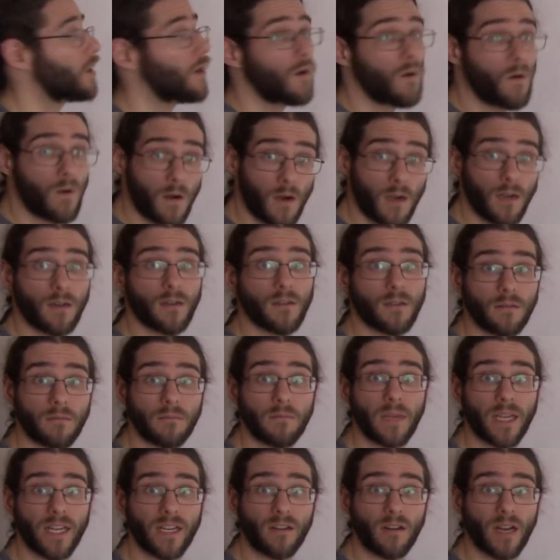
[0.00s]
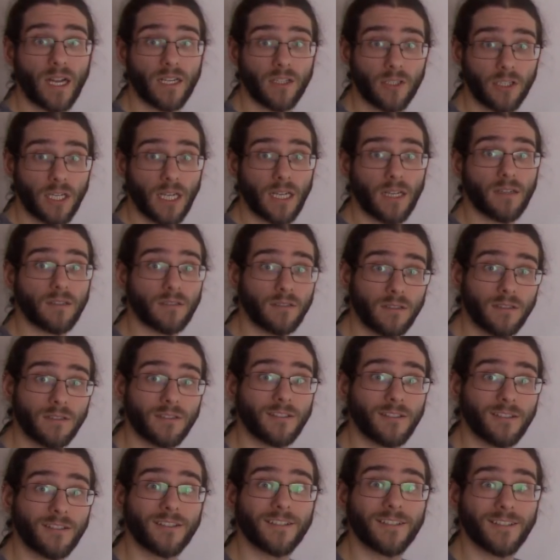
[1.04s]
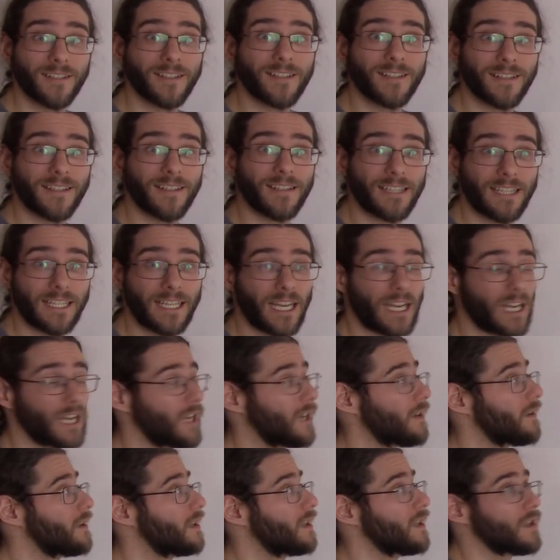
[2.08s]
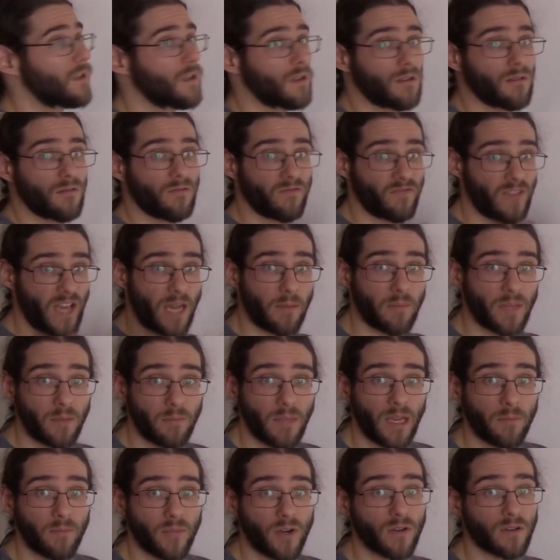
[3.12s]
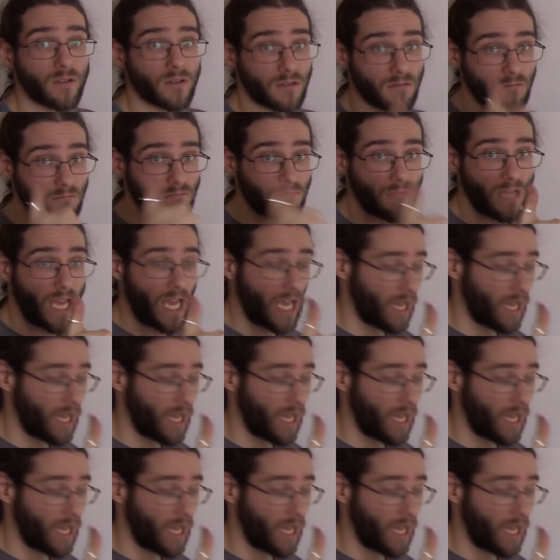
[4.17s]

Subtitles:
Ma'oa, my grandchild. Yeah. Family members?